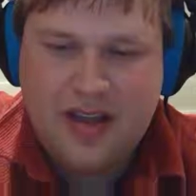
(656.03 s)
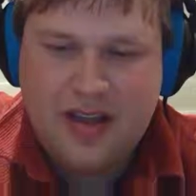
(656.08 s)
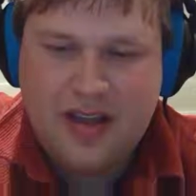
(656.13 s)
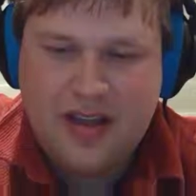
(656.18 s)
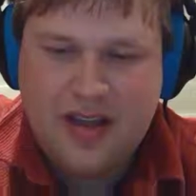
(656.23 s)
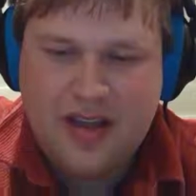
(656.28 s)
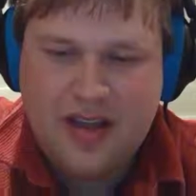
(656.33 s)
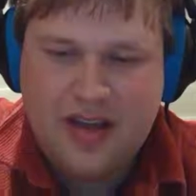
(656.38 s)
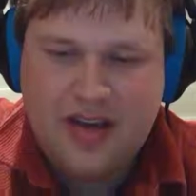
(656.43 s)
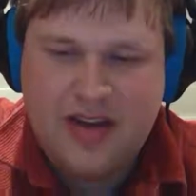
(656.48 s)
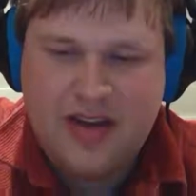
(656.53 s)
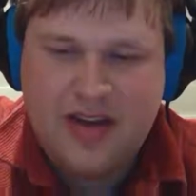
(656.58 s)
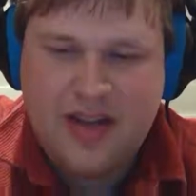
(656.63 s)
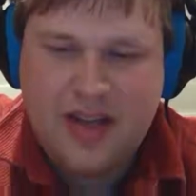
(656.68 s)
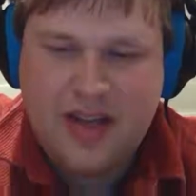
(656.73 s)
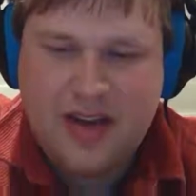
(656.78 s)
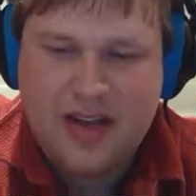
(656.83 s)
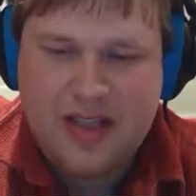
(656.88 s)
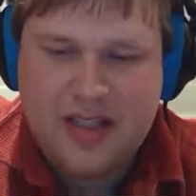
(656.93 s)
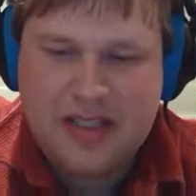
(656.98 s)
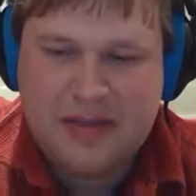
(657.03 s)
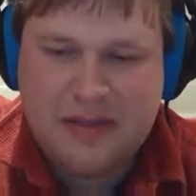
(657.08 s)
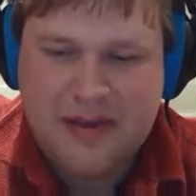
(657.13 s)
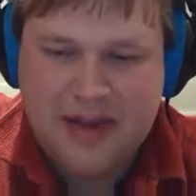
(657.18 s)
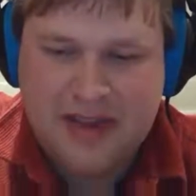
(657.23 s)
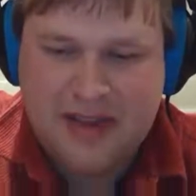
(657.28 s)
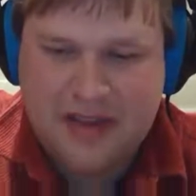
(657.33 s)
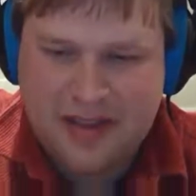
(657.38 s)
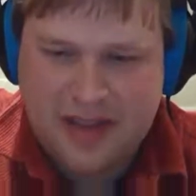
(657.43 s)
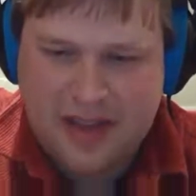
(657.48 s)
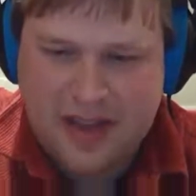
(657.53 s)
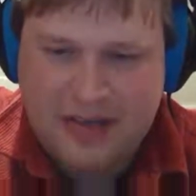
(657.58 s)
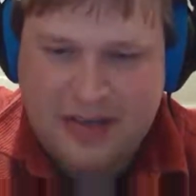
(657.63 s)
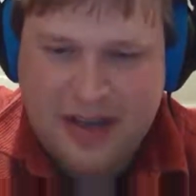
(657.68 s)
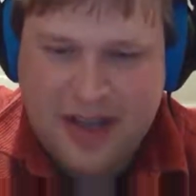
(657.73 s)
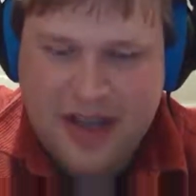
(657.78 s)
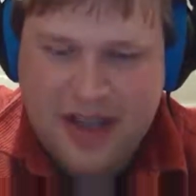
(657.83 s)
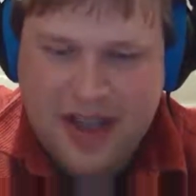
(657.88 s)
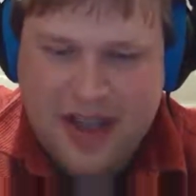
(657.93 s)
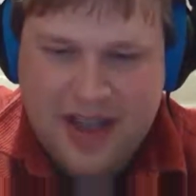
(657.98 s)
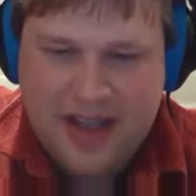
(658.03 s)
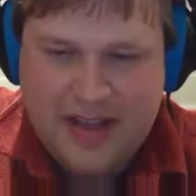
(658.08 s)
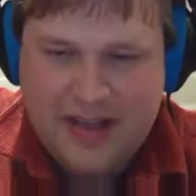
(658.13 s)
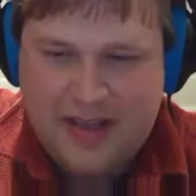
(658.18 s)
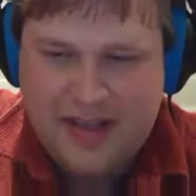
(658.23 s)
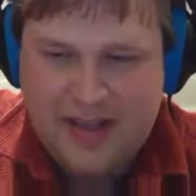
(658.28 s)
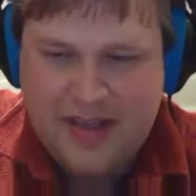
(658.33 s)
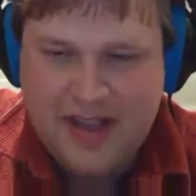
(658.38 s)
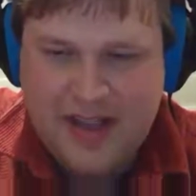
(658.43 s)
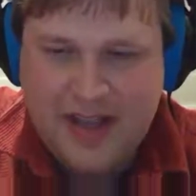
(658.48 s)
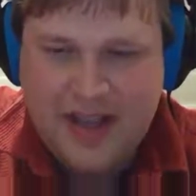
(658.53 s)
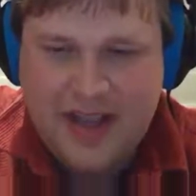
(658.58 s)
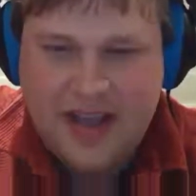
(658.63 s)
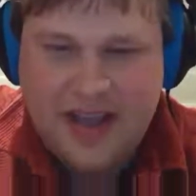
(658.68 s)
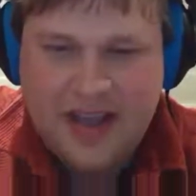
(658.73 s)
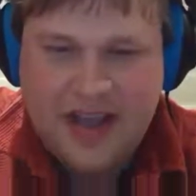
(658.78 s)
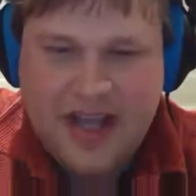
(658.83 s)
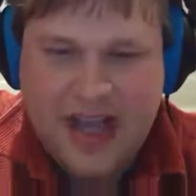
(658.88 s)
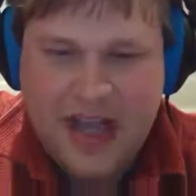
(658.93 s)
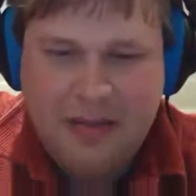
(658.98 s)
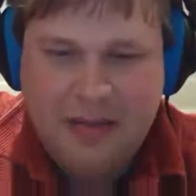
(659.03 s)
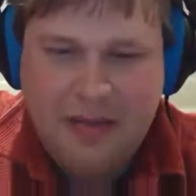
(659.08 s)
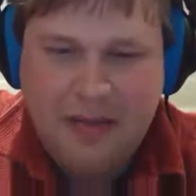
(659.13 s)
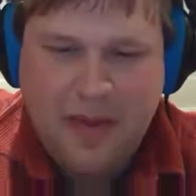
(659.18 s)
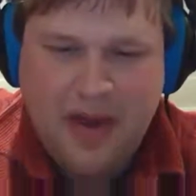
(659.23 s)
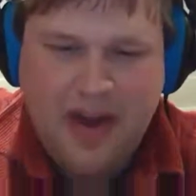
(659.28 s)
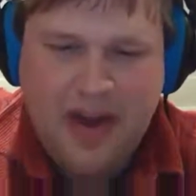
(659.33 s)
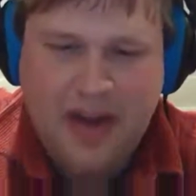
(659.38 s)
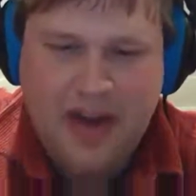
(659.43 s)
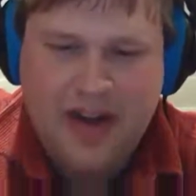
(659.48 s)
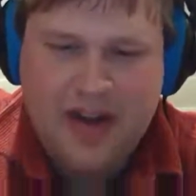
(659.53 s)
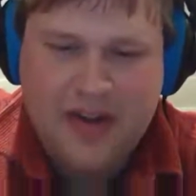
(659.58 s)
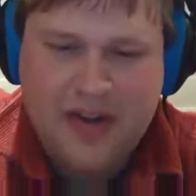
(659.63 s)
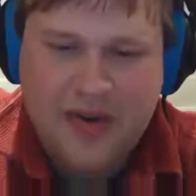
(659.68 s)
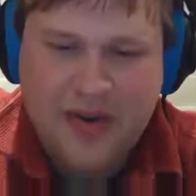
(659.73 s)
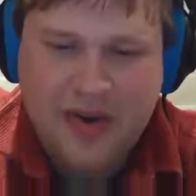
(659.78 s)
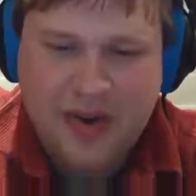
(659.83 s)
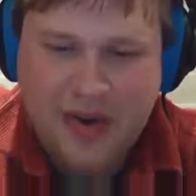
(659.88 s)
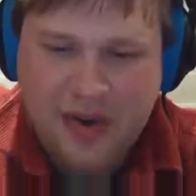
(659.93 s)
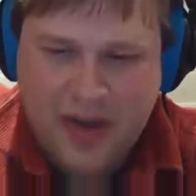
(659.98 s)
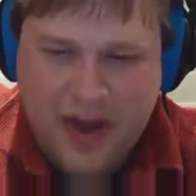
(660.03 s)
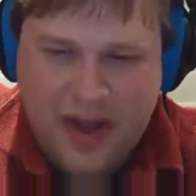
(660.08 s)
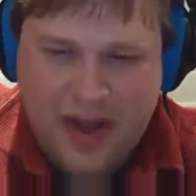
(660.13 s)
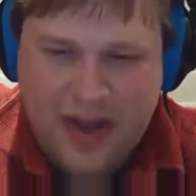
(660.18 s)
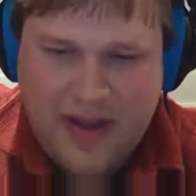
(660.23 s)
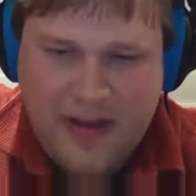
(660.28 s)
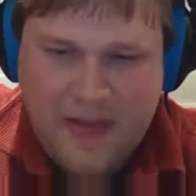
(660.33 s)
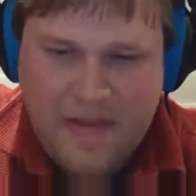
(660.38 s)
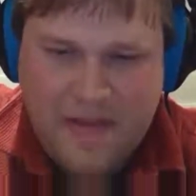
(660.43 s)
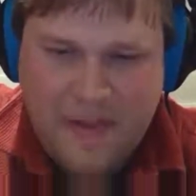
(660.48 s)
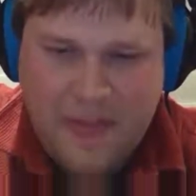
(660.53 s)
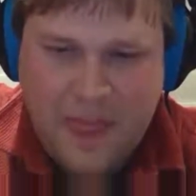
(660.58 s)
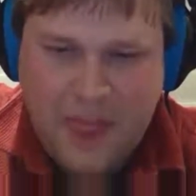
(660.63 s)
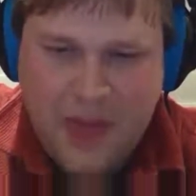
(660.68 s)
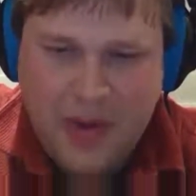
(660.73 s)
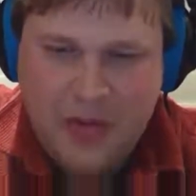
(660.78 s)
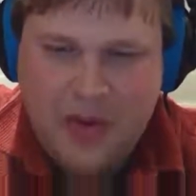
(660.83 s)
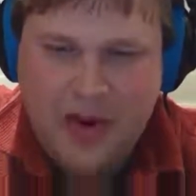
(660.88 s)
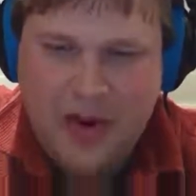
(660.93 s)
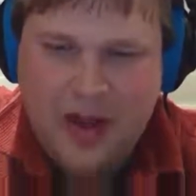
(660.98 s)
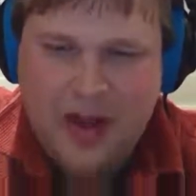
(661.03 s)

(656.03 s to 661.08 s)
Then, unexpectedly, my hands came upon a doorway, where